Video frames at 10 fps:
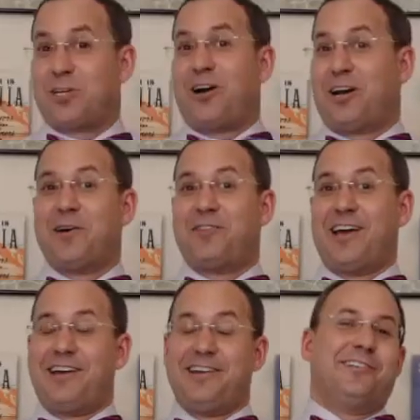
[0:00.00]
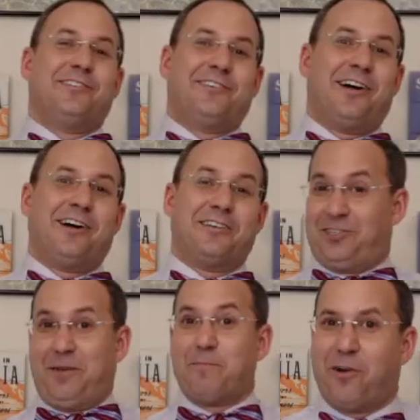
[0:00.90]
talk about that in
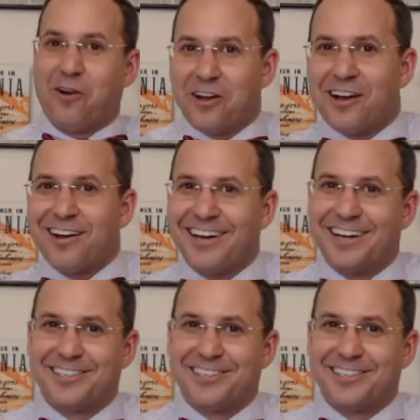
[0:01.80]
December. And